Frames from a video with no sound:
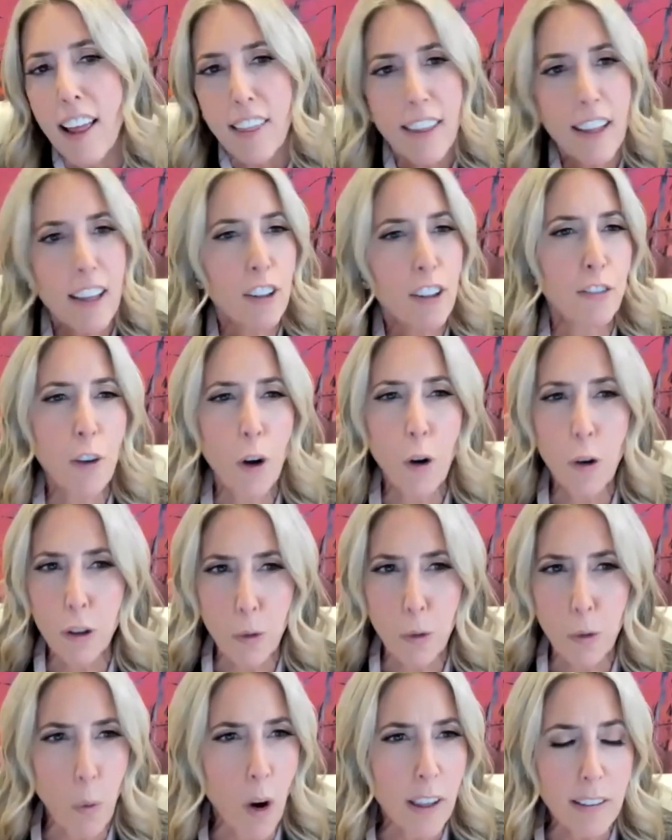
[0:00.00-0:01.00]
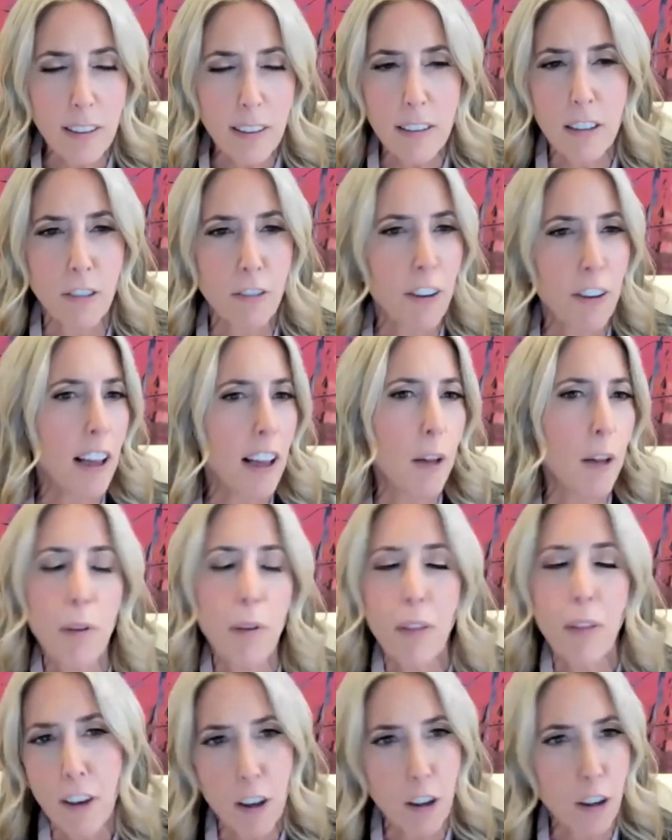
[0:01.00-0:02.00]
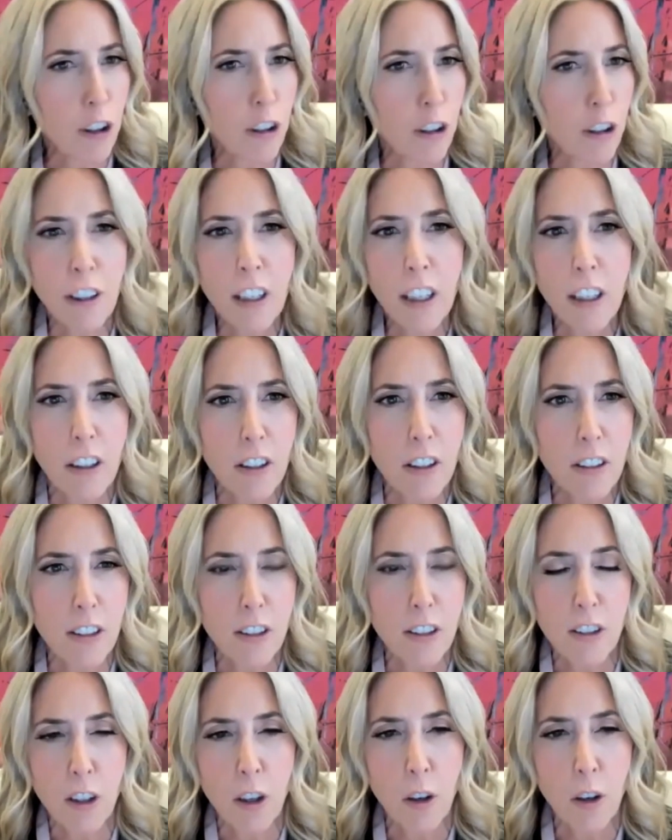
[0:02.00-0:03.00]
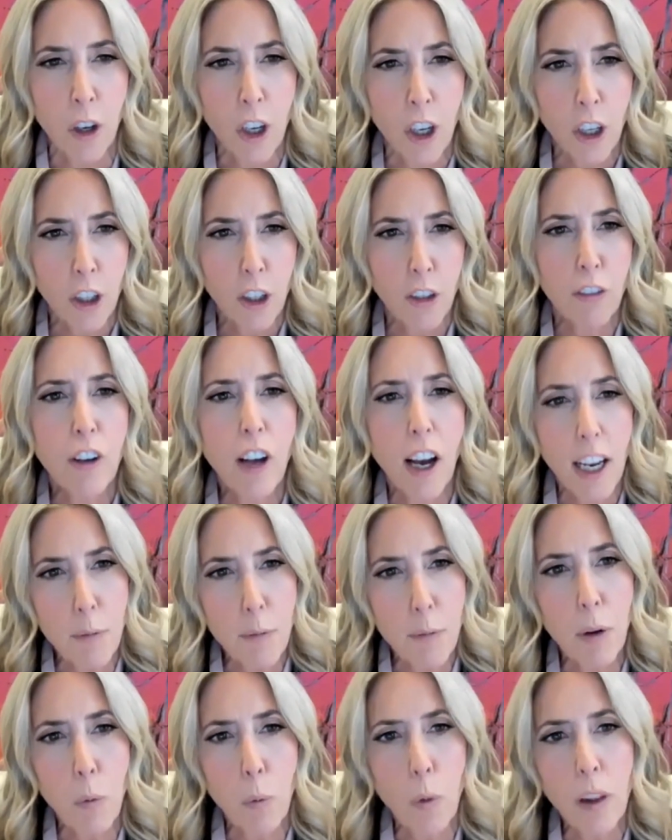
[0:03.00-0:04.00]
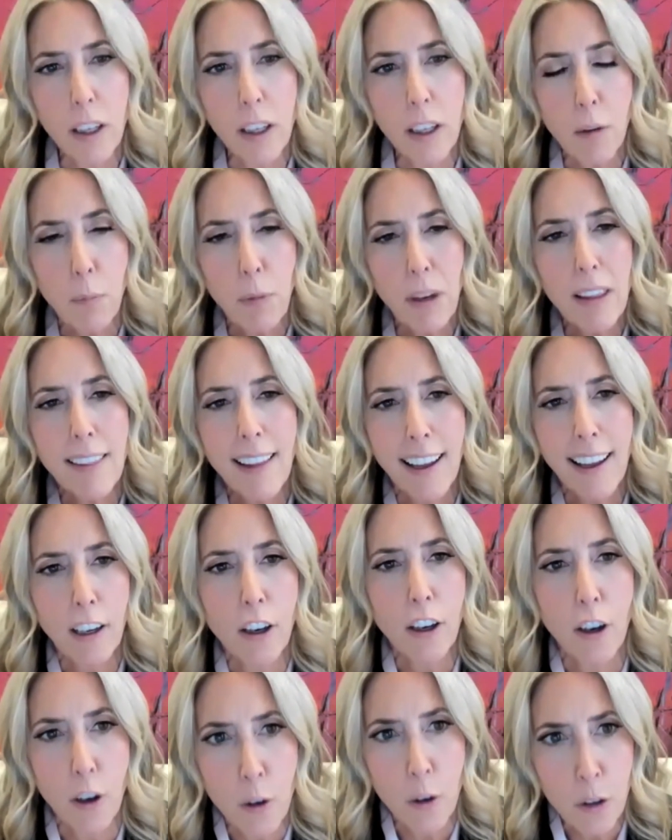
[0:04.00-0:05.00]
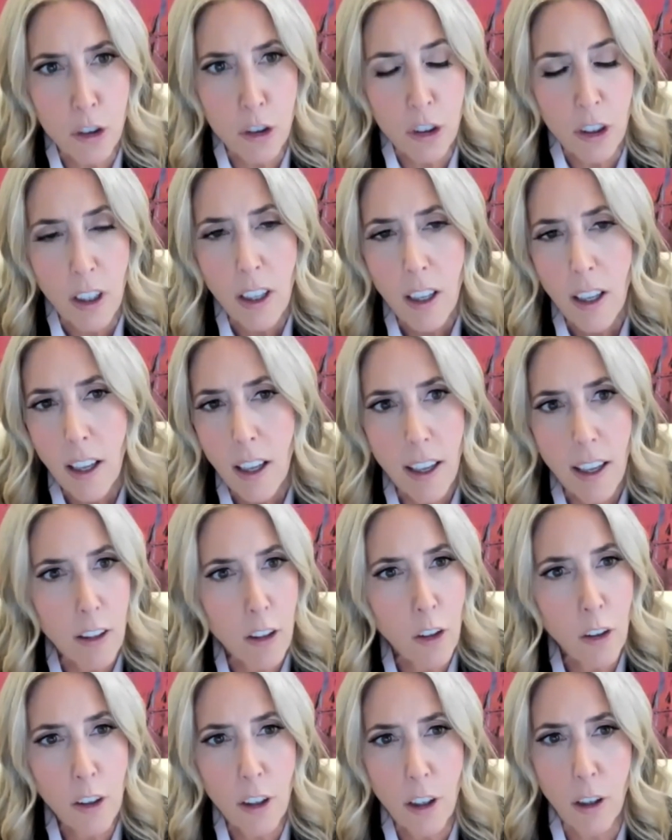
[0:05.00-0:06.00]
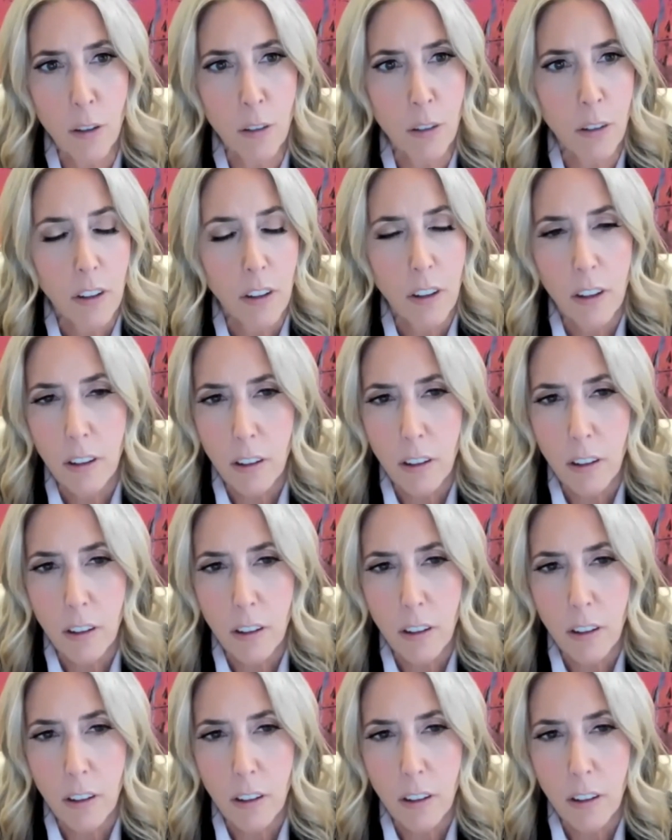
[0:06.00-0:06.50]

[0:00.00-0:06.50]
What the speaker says: These folks want to develop in their careers. And so you've got to be willing to be that coach. And,